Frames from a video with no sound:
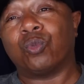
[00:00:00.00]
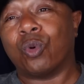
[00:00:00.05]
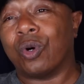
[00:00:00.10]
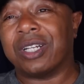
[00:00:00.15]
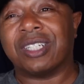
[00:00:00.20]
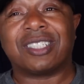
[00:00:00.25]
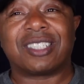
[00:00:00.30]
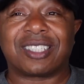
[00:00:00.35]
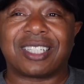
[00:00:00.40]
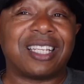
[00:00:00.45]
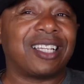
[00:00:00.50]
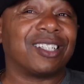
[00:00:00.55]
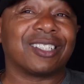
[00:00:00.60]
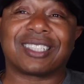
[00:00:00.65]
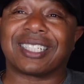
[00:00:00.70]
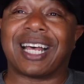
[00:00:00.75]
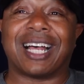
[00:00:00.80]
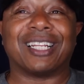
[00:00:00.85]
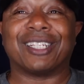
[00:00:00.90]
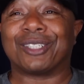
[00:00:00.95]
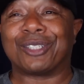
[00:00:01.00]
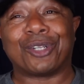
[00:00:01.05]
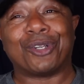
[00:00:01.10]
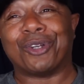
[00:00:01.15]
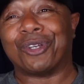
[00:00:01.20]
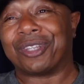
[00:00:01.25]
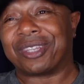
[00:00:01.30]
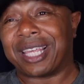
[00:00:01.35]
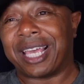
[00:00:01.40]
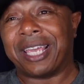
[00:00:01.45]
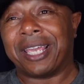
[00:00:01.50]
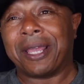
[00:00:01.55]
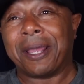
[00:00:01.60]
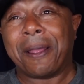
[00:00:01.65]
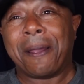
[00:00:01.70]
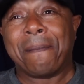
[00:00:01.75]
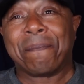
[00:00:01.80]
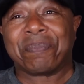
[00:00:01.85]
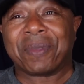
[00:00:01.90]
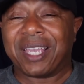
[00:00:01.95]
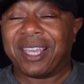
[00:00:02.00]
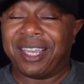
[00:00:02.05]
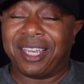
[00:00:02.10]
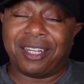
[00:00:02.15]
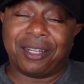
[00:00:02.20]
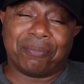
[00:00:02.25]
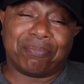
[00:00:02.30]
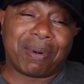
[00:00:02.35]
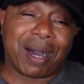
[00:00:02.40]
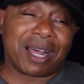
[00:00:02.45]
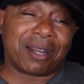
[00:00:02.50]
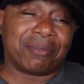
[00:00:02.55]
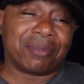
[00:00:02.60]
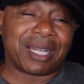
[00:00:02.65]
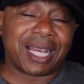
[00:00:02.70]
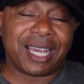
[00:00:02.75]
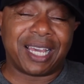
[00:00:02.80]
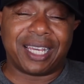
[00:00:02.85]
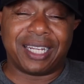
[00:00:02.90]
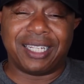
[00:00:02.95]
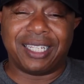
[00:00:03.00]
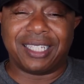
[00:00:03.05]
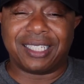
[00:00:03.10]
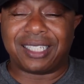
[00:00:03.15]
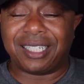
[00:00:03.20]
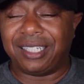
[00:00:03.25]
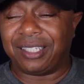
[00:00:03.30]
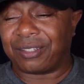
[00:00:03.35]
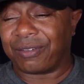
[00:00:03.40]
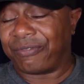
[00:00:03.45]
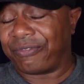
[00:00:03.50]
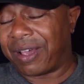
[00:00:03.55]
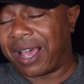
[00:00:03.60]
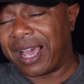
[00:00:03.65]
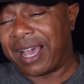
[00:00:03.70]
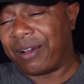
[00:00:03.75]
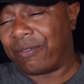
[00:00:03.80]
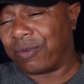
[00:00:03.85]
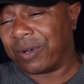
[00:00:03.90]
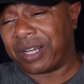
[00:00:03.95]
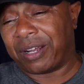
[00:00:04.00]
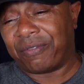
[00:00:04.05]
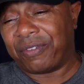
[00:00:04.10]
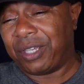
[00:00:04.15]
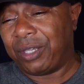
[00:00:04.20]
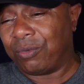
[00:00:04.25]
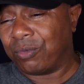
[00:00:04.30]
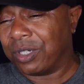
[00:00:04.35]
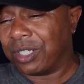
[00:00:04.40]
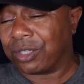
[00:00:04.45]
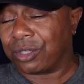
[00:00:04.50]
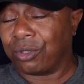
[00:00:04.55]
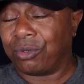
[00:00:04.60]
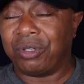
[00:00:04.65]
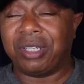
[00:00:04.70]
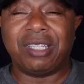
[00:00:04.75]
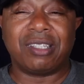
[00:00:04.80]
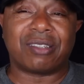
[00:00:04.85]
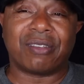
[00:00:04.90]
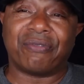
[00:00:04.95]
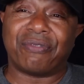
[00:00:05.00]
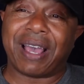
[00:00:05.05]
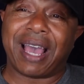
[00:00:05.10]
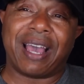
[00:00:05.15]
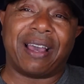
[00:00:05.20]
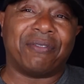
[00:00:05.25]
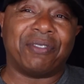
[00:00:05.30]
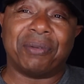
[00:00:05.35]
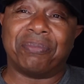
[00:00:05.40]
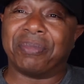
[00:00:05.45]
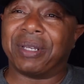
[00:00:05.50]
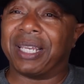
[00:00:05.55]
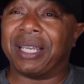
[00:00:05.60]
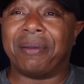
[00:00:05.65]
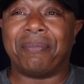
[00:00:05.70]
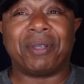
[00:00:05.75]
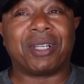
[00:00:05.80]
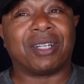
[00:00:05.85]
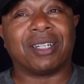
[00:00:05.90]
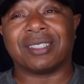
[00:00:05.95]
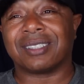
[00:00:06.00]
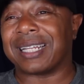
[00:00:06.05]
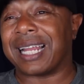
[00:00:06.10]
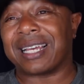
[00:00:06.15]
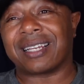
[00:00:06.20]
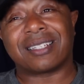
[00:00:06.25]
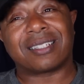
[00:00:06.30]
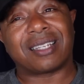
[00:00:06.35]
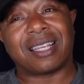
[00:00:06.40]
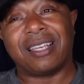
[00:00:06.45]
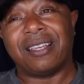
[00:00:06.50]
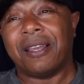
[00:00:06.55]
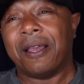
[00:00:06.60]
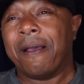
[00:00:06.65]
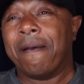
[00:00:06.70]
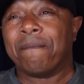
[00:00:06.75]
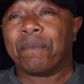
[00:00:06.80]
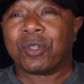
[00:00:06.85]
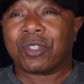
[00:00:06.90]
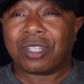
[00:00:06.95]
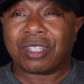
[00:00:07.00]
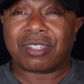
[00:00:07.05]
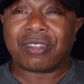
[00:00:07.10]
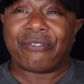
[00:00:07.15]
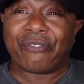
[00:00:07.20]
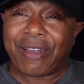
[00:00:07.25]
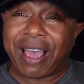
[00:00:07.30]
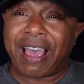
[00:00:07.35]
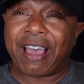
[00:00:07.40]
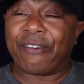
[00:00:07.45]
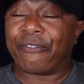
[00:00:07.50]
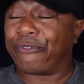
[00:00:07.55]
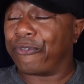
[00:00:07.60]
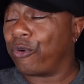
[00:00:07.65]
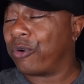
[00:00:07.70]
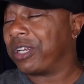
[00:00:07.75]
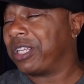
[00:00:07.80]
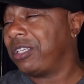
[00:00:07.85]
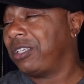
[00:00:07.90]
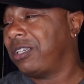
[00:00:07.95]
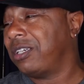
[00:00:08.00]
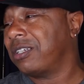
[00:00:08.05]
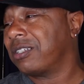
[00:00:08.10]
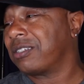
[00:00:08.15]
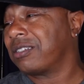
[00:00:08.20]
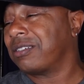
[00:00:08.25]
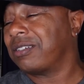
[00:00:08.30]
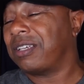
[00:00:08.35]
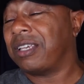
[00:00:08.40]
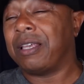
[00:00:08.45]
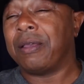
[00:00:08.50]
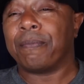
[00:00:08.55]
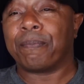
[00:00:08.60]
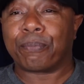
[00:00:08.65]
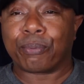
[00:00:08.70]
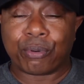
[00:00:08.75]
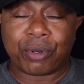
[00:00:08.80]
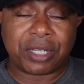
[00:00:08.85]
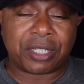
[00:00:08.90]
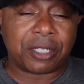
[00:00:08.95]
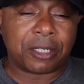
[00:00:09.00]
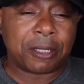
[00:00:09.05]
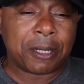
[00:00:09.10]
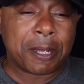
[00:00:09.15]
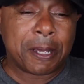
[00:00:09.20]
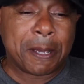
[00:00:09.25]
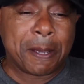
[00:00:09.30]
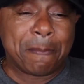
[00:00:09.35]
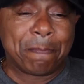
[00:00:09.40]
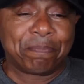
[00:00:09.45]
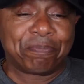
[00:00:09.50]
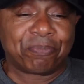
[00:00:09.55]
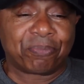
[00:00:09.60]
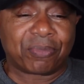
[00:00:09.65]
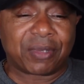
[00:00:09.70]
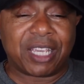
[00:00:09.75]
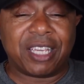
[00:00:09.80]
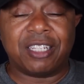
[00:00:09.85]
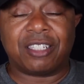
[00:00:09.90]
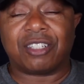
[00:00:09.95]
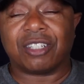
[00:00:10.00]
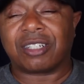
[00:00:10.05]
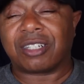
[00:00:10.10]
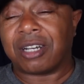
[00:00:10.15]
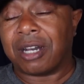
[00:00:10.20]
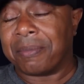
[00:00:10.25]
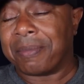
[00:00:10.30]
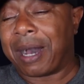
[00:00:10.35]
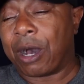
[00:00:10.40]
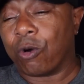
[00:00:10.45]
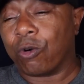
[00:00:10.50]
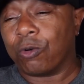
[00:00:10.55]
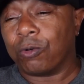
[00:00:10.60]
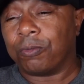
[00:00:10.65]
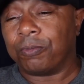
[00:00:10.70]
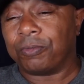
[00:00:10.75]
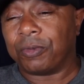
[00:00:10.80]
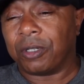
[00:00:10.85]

one single solitary thing. And the bottom line is he survived. Whatever he went through, he survived it, man. Because like I say, to survive 40 years in prison and to come out